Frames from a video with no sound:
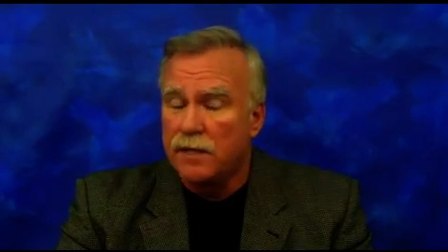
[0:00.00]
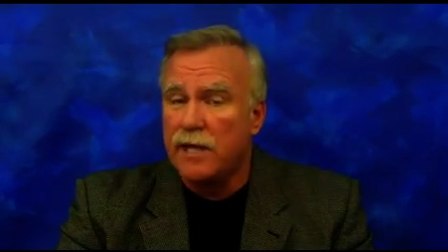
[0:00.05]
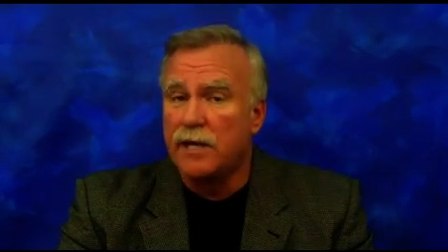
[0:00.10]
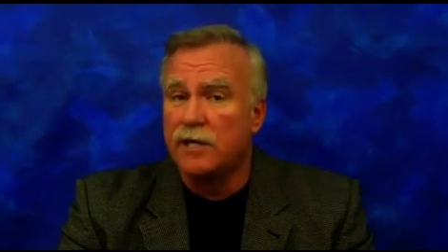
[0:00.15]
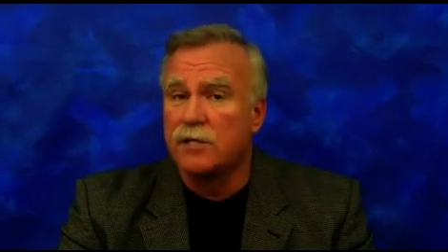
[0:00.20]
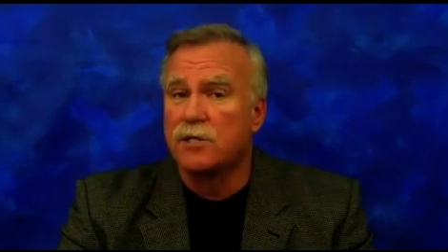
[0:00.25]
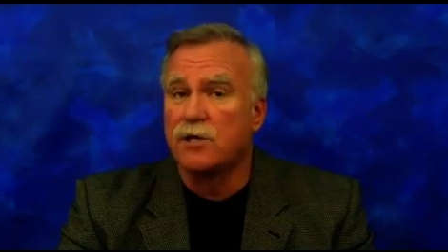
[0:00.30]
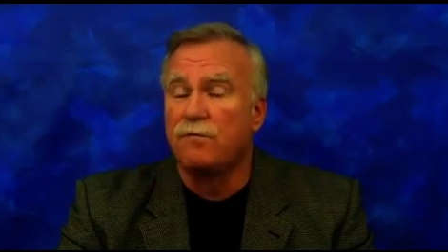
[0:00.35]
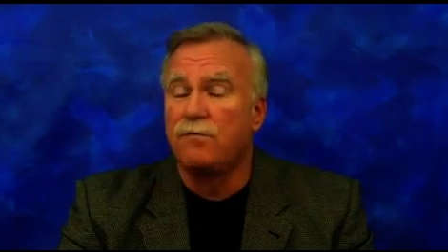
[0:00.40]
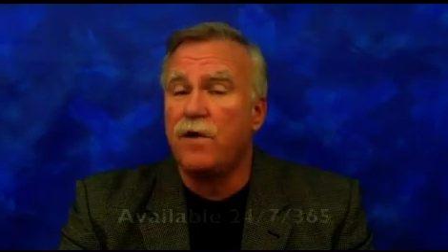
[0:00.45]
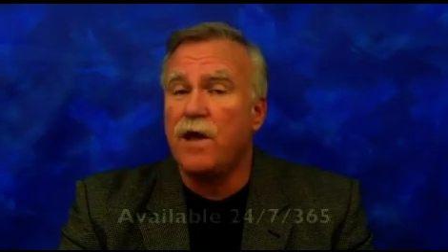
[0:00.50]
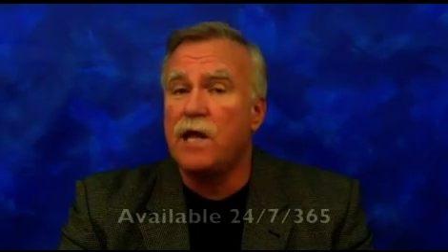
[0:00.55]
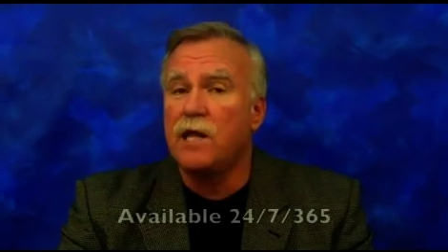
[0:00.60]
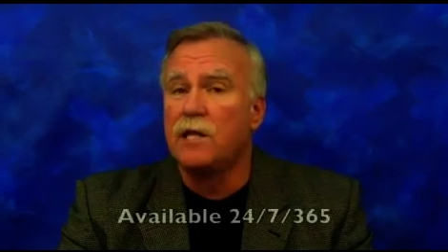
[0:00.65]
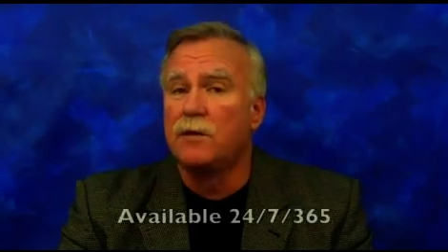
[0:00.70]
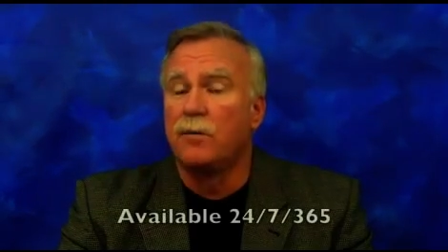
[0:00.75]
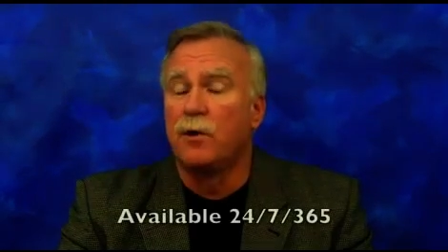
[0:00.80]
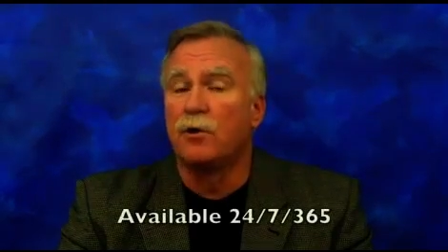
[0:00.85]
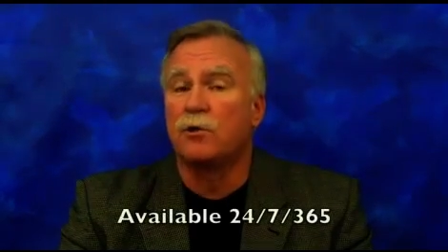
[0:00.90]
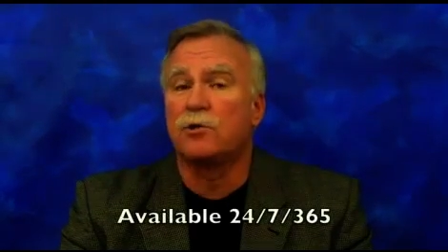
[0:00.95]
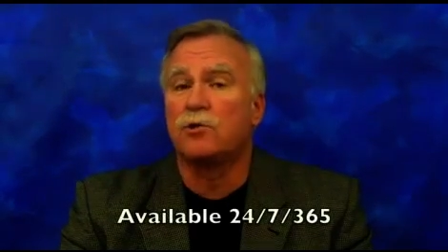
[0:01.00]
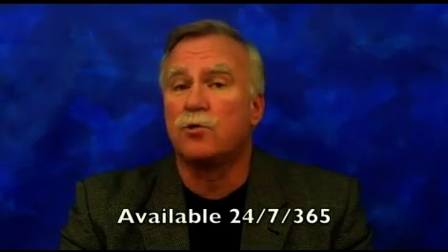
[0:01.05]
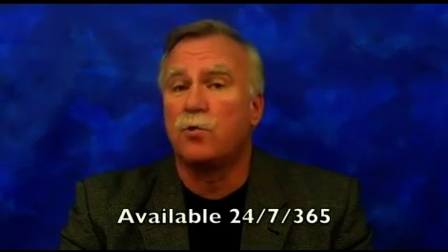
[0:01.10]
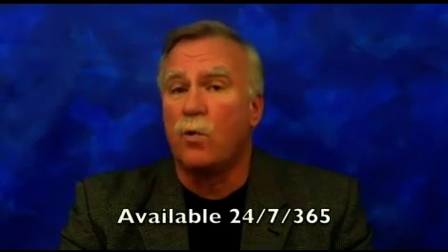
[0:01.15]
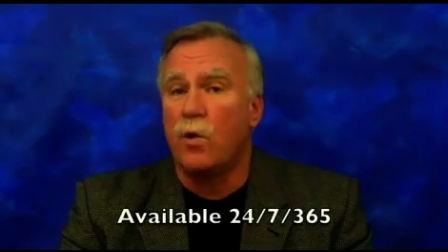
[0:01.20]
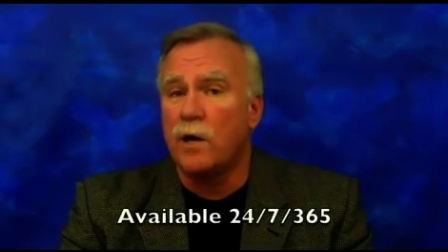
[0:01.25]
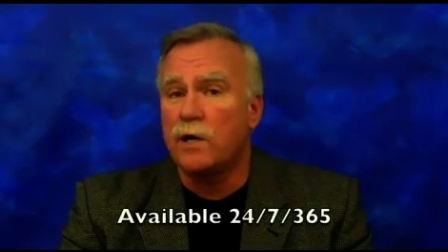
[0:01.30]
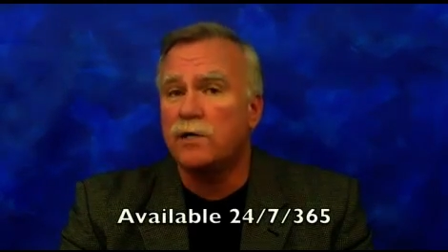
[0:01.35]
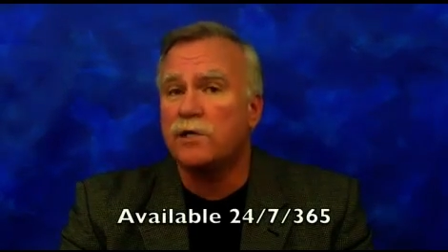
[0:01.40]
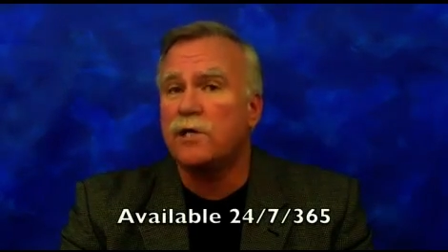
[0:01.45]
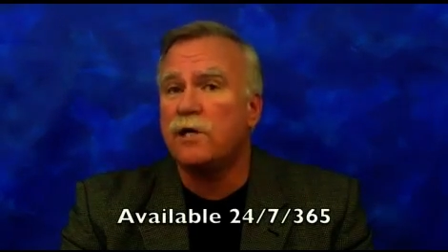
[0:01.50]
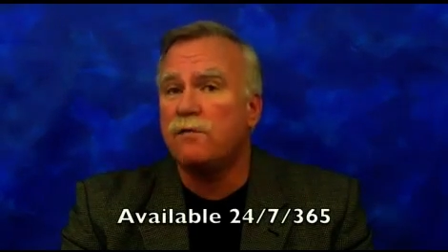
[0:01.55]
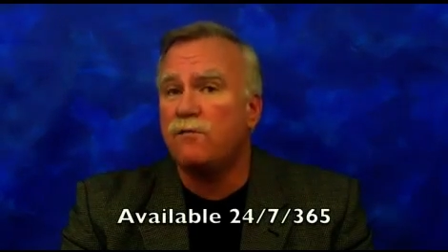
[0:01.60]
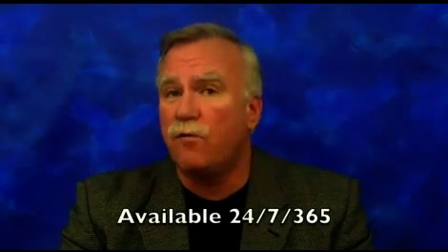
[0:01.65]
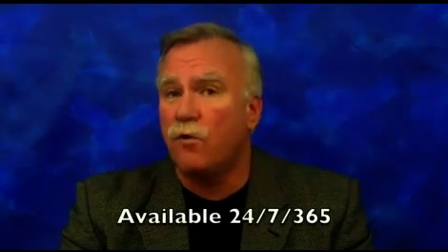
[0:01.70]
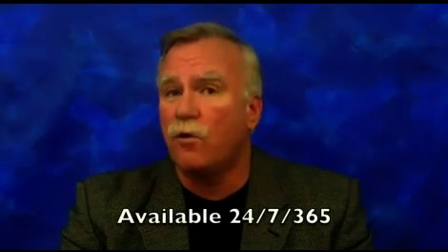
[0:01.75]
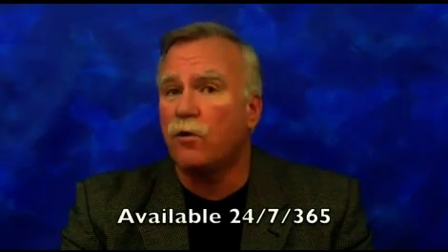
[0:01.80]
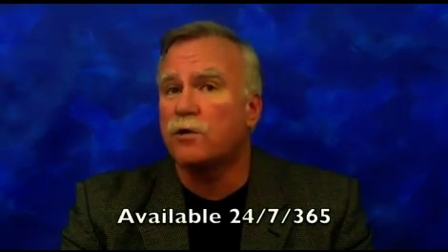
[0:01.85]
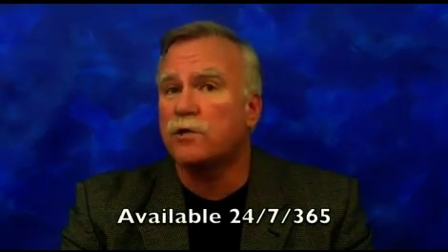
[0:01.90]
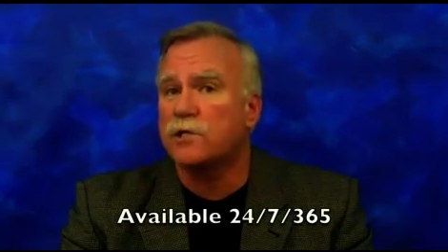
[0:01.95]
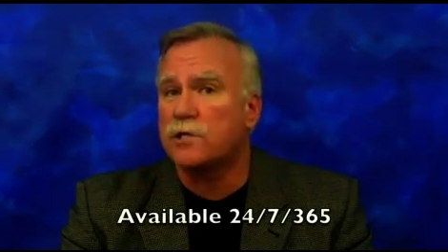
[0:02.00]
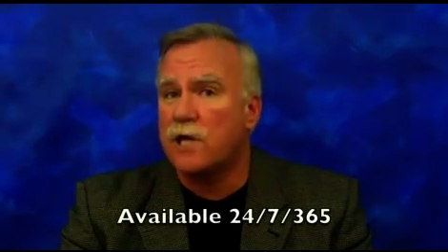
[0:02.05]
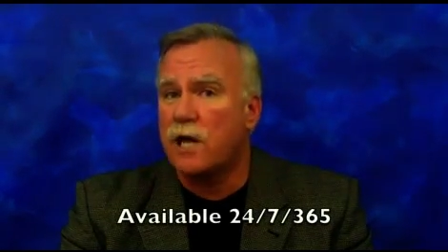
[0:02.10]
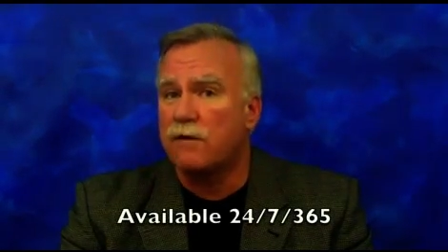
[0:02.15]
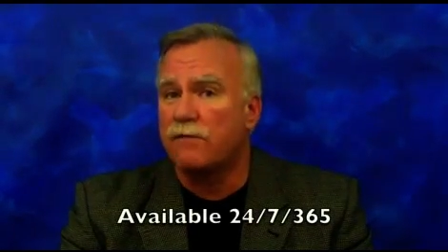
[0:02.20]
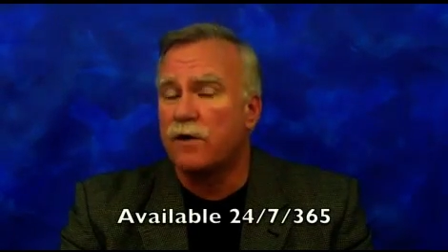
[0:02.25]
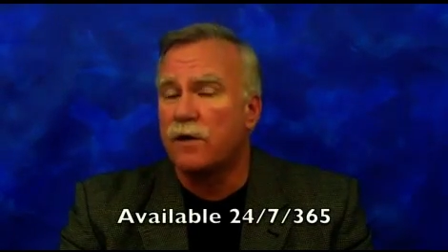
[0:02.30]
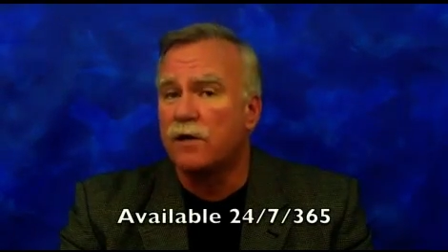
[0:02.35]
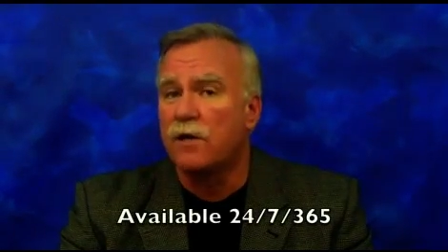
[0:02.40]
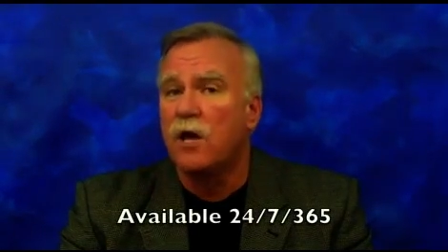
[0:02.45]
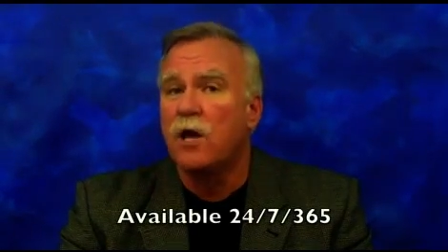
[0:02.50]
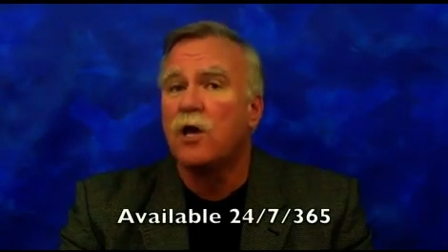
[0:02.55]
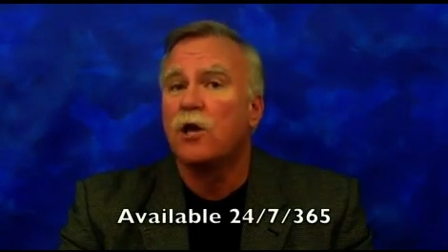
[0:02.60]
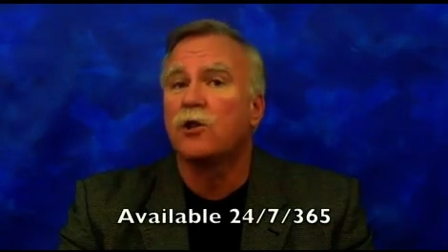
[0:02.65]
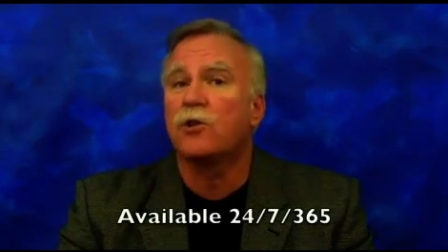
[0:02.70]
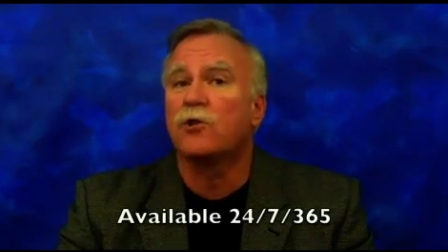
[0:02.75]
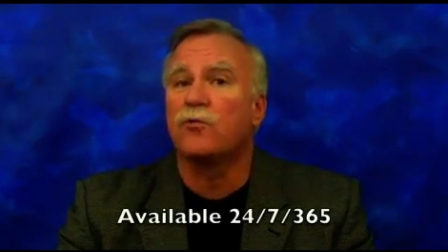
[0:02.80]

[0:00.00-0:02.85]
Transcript: that is available 24/7,